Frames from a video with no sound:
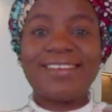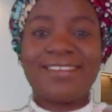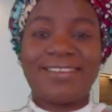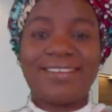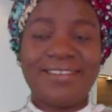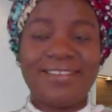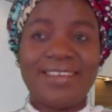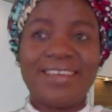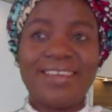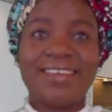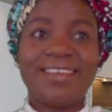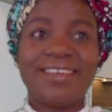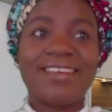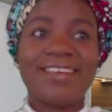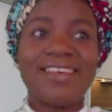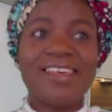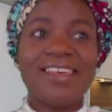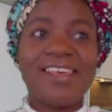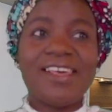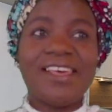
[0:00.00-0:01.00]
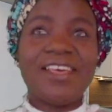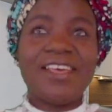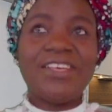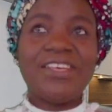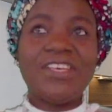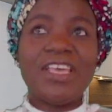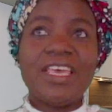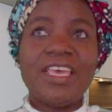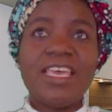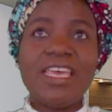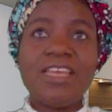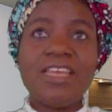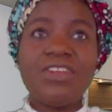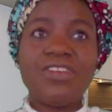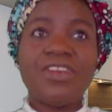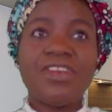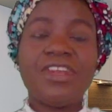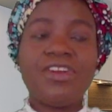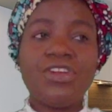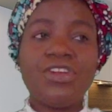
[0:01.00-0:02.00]
Okay.
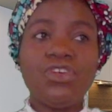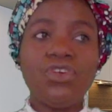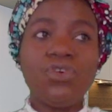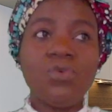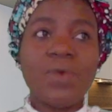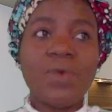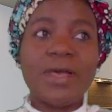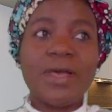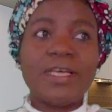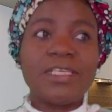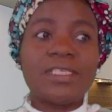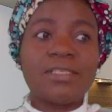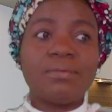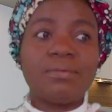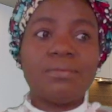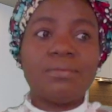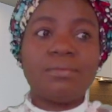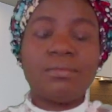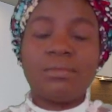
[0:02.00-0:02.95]
In the US,